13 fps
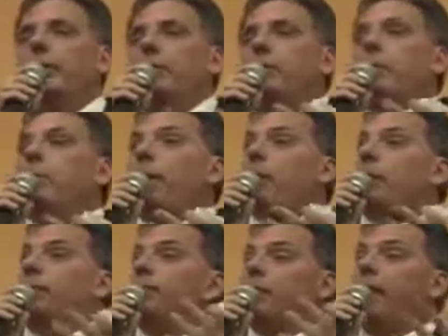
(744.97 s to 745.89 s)
to be
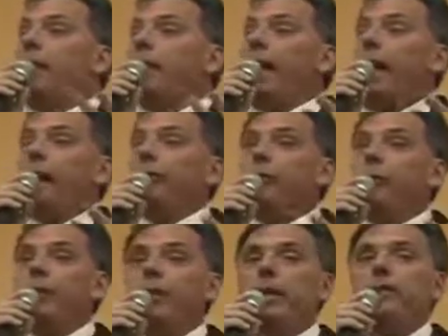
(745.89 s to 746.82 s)
part of Southern
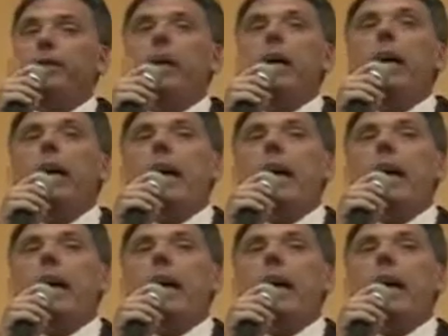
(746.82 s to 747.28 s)
California